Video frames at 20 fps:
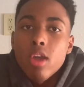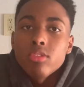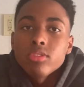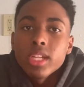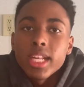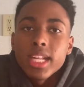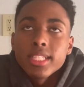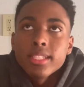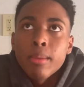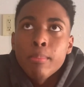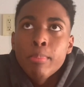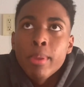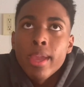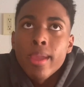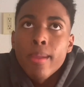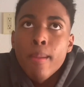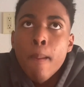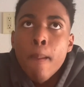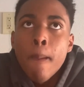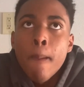I was like, that's a
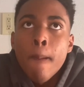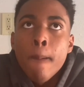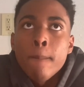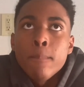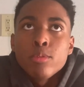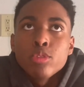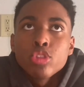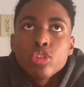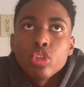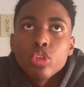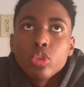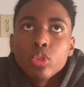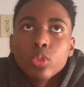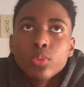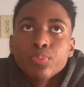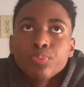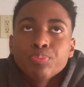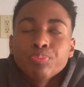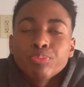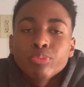bet.
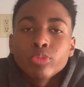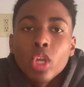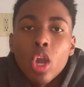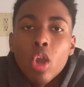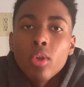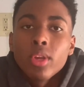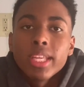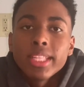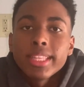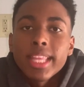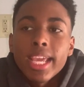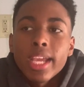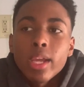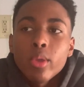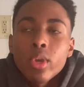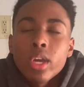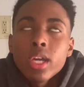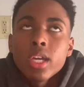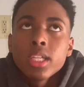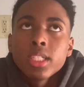So the only
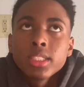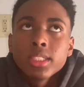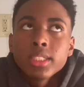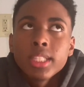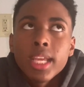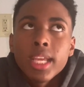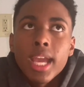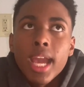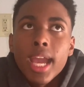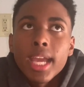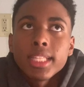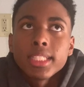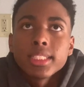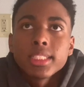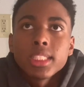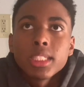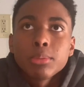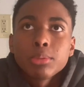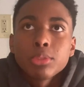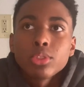thing was that I had
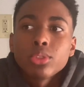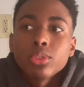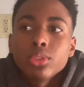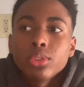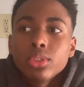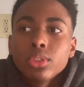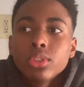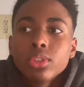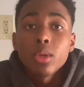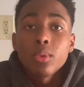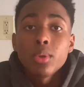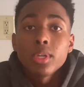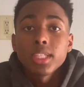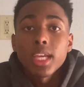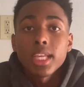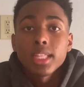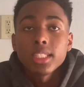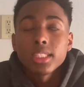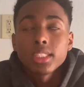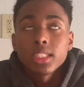to skip school. It
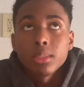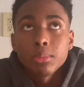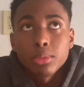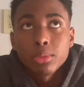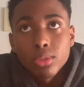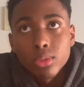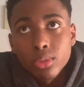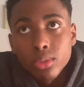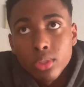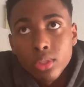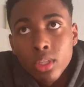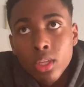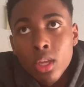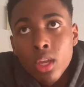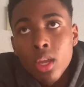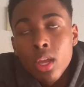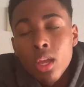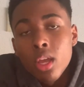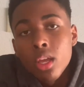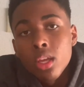was I had to skip school.
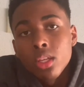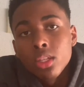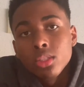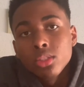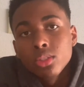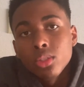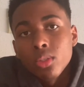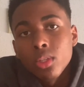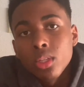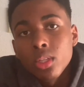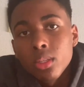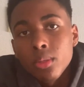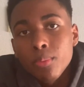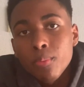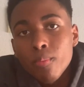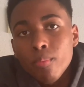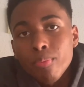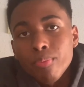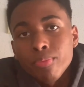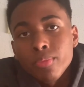So
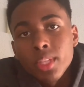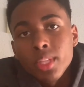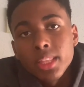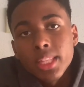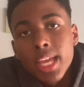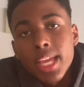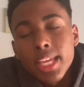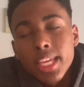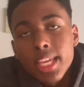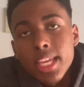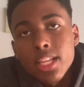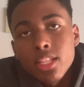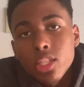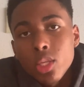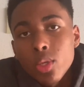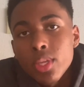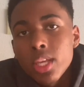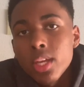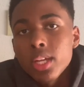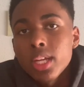look, the thing
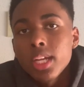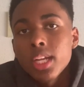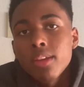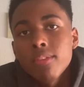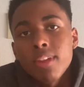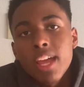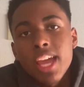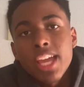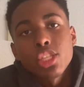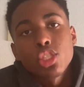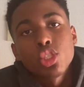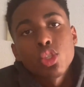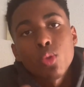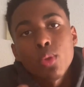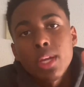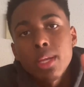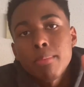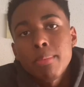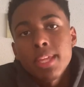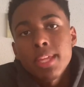is though, he only lived like
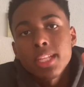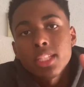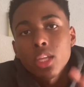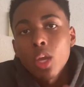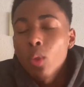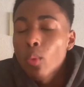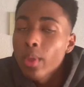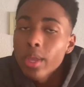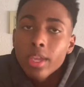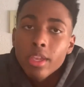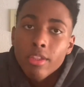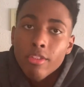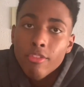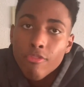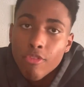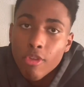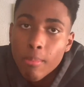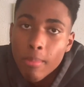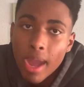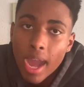20 minutes away
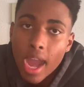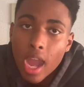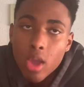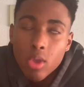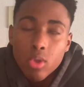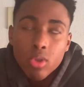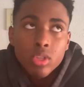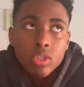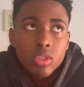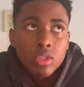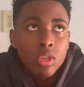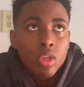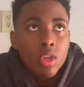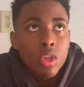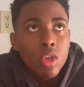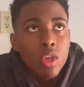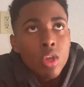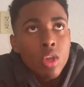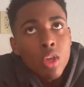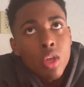from my house.
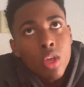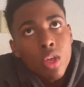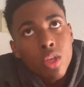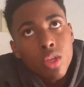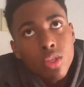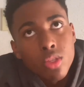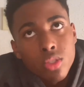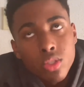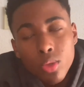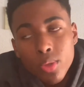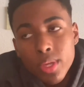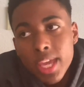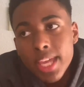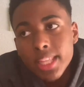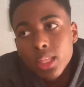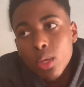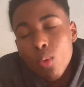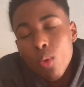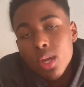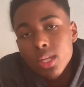So
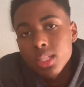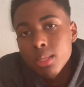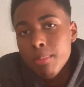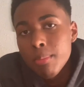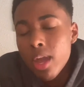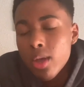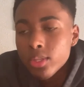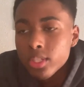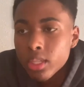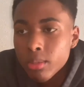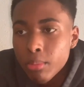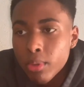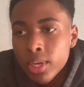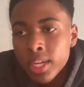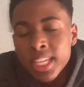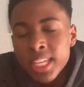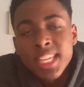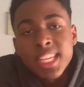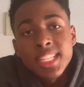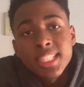he had to walk to my house in
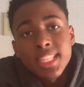the morning.